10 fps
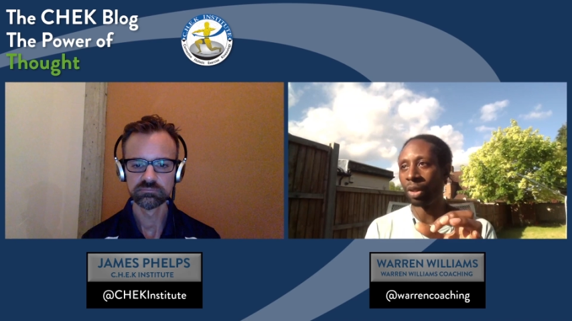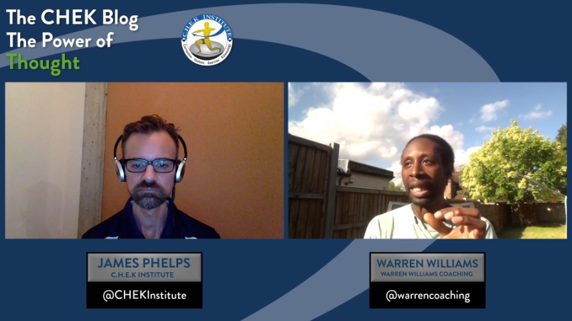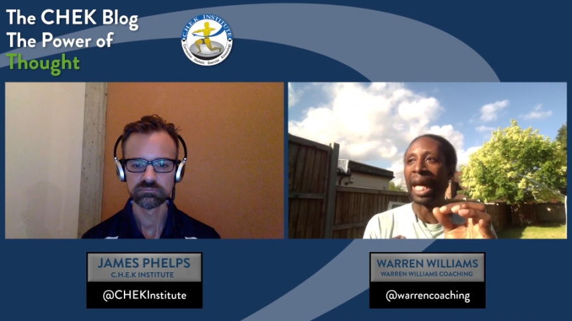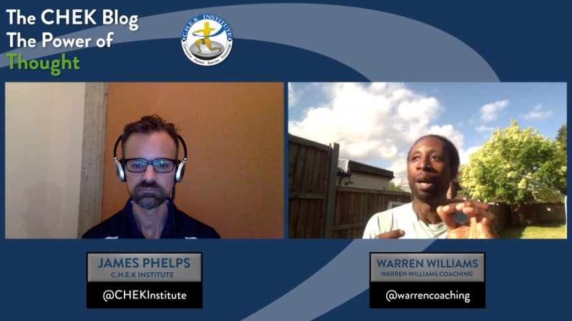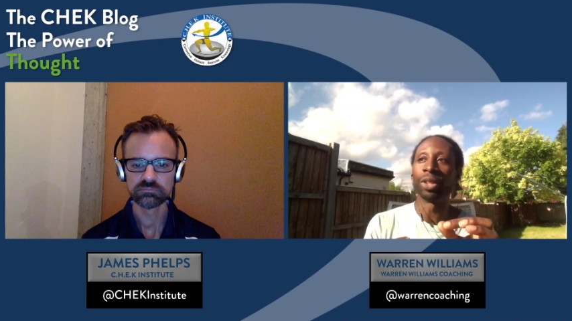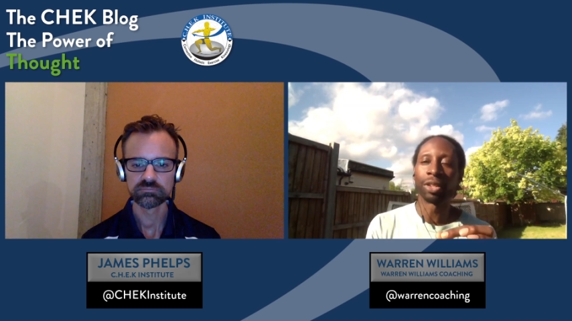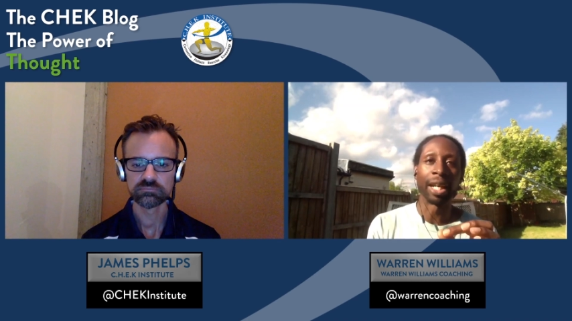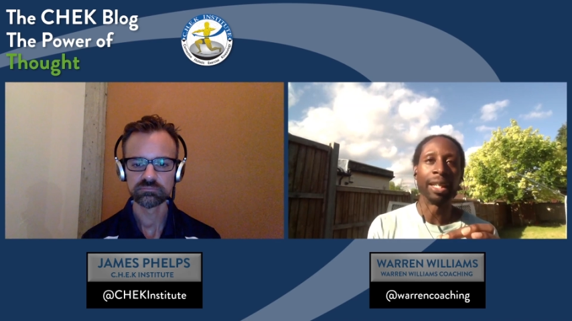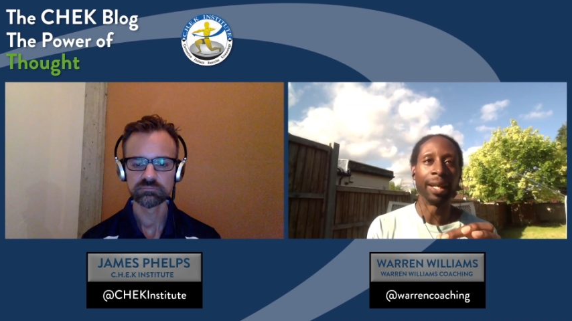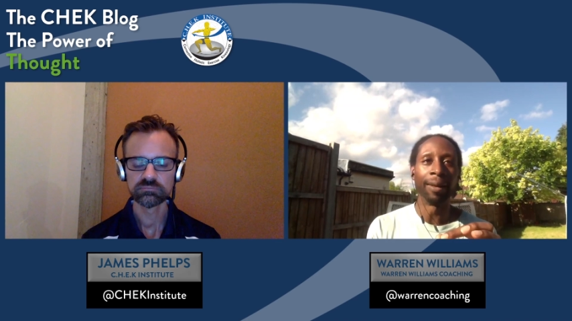Speaker 1: an ounce
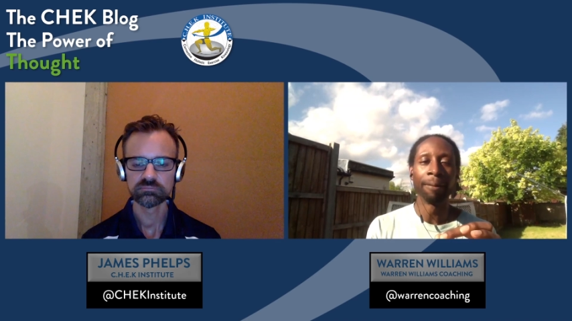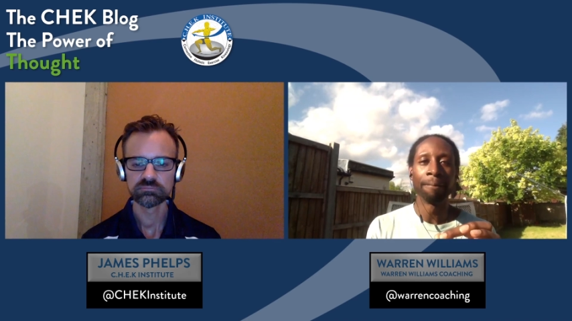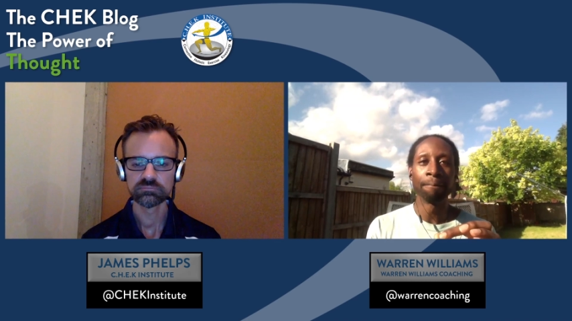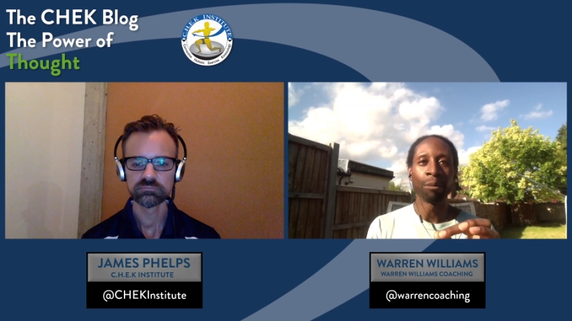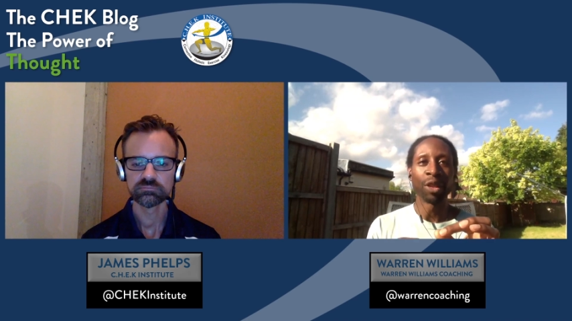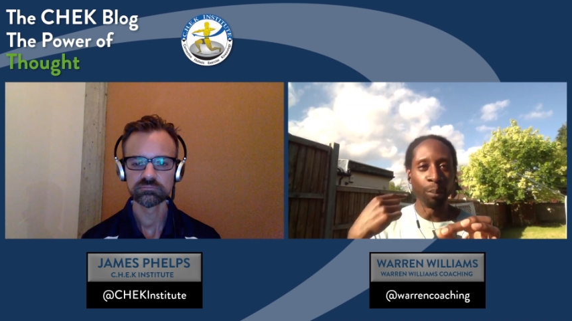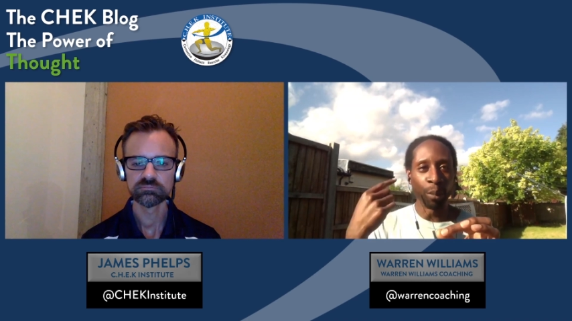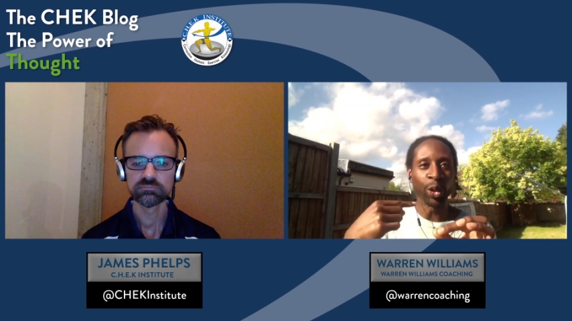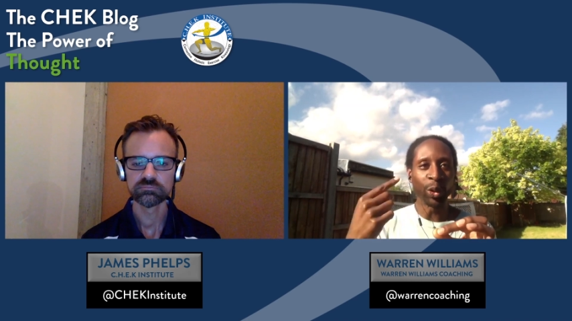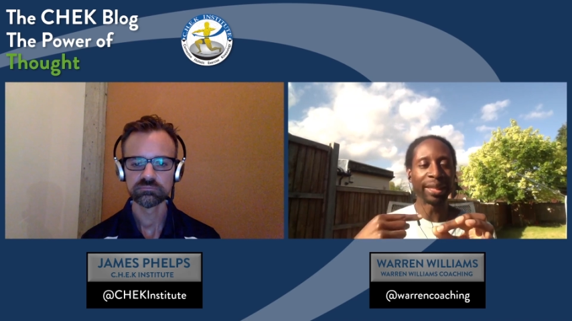right now the
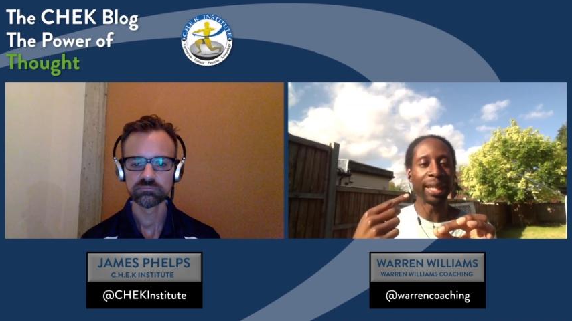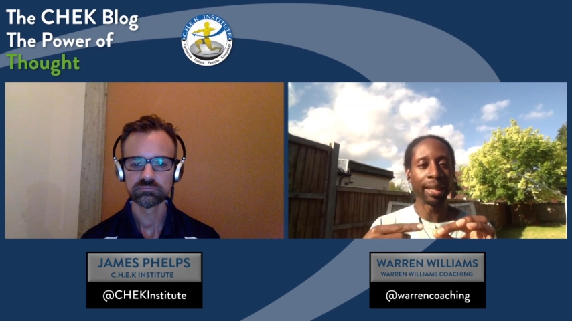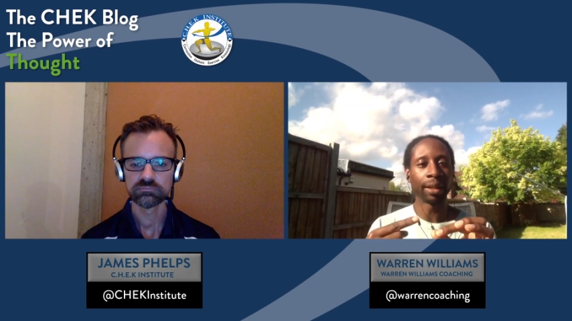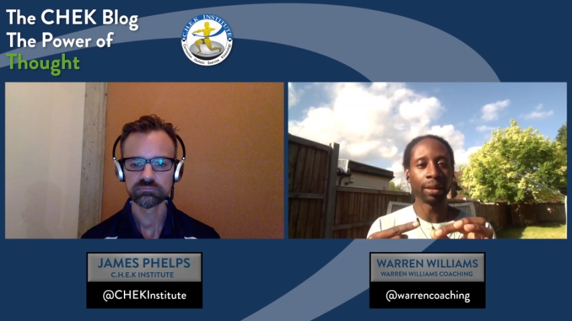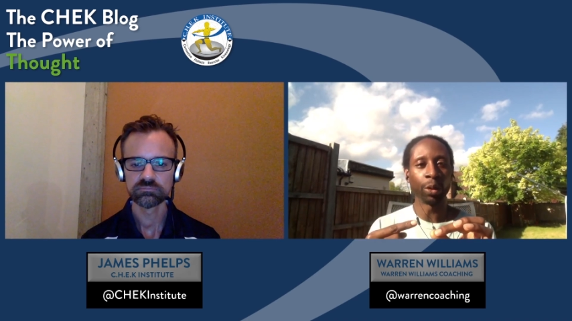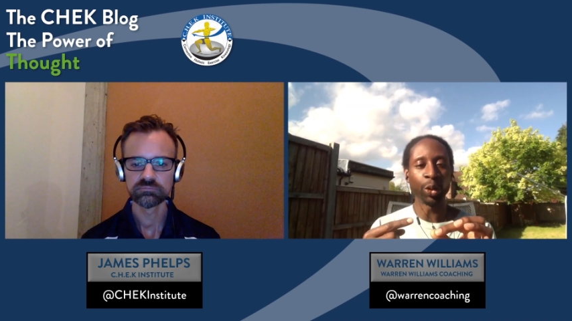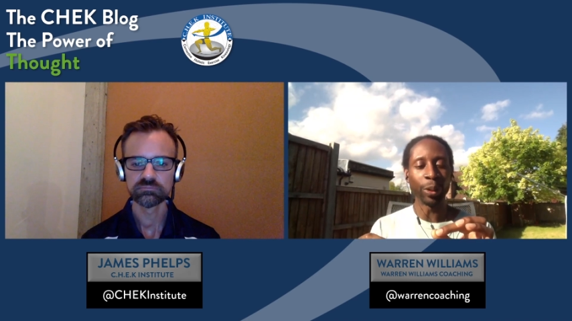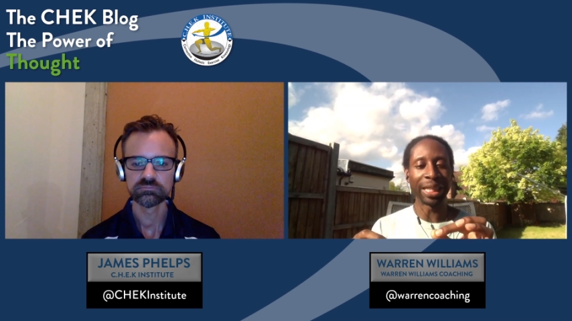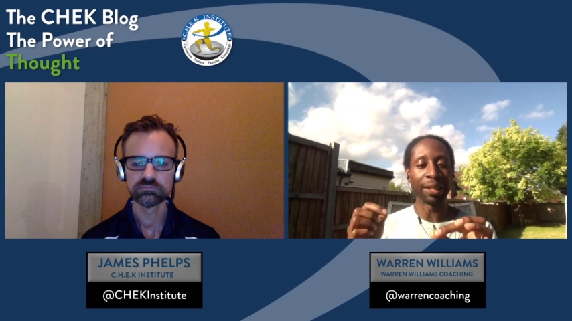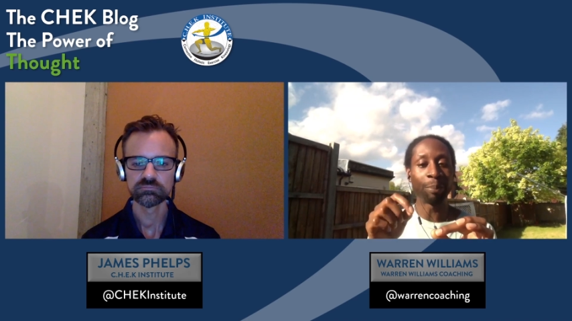more you say that thought,
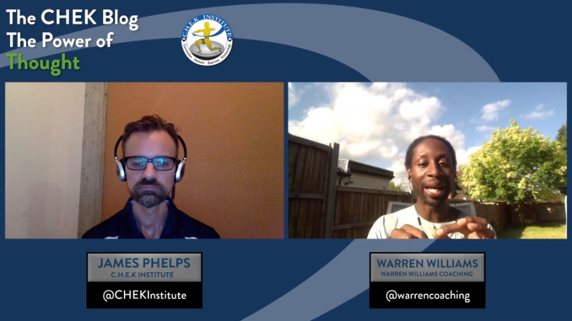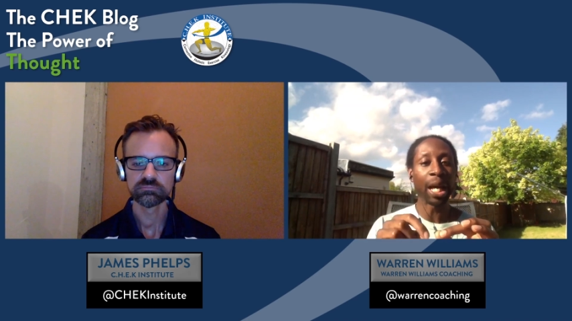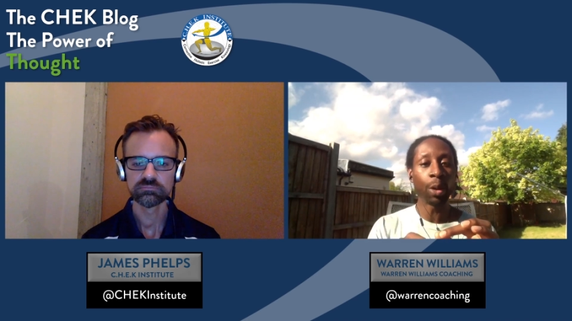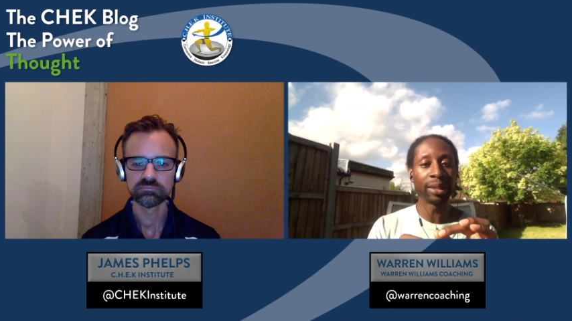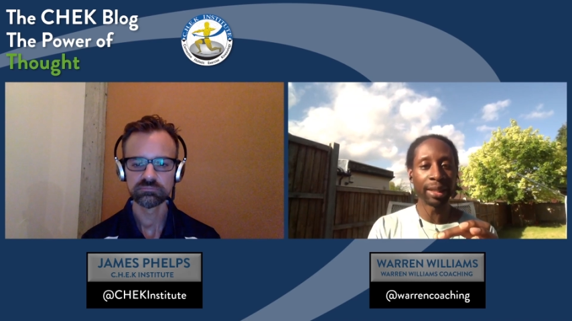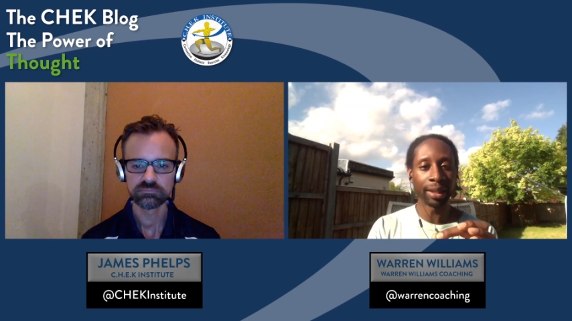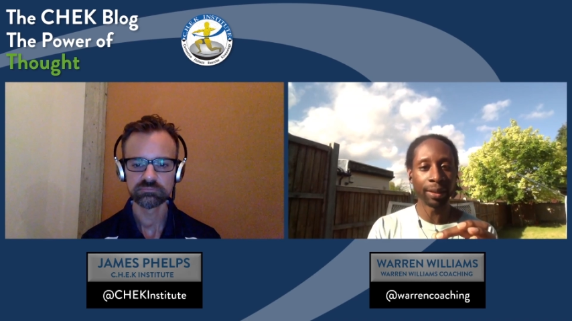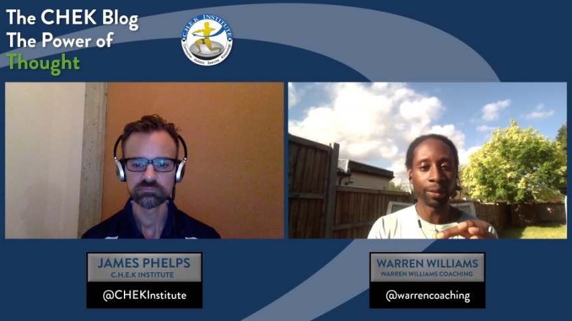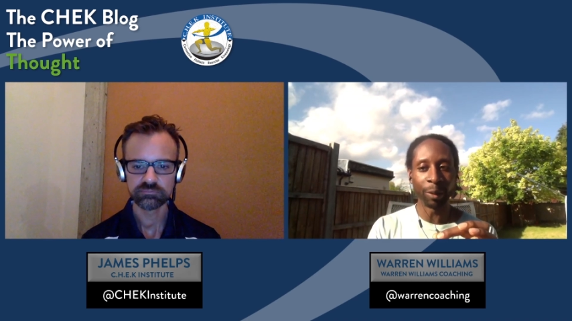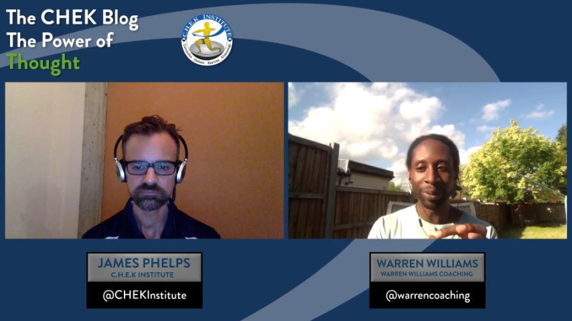you give power to
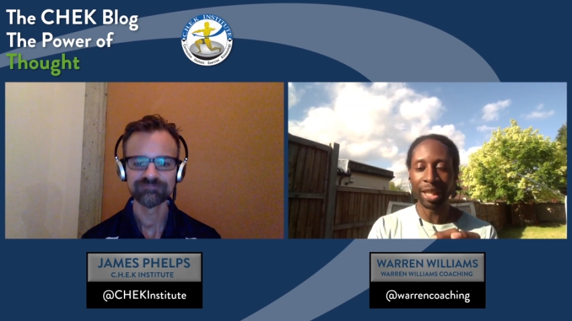that thought.